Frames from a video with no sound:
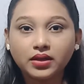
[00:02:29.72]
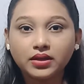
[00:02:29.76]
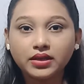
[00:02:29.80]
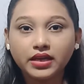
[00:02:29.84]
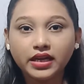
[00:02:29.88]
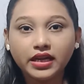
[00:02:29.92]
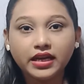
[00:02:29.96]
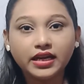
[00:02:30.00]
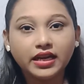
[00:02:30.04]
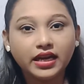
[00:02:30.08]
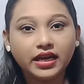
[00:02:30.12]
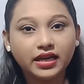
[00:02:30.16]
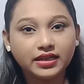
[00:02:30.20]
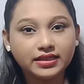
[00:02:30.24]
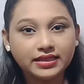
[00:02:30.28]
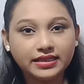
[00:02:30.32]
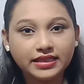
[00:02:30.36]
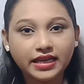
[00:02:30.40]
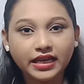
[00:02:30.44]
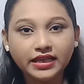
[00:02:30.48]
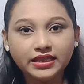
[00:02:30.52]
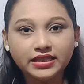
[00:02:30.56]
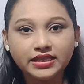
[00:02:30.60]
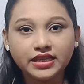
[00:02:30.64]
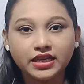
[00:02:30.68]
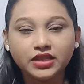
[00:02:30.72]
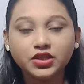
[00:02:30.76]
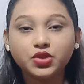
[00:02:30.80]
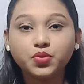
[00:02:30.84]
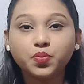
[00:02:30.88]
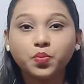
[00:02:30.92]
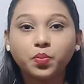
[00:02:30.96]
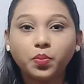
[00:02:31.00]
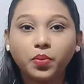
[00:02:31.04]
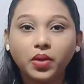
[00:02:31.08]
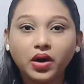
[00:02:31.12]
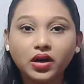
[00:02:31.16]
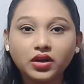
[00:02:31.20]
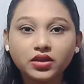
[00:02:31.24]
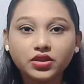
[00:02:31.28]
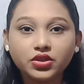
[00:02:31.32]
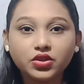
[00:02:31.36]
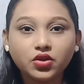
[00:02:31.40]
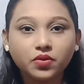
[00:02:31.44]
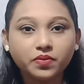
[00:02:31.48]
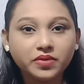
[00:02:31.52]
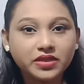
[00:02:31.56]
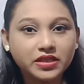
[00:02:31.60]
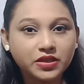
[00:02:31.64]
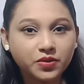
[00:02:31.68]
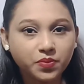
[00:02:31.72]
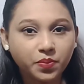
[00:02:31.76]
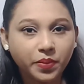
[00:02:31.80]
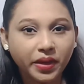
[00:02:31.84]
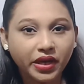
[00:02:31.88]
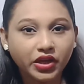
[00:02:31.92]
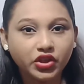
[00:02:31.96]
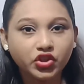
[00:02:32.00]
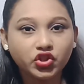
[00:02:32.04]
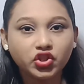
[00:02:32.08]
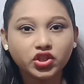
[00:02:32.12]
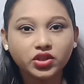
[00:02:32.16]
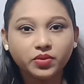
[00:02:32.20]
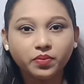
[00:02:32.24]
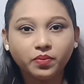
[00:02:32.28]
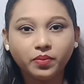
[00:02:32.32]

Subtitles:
in a sentence, parts of speech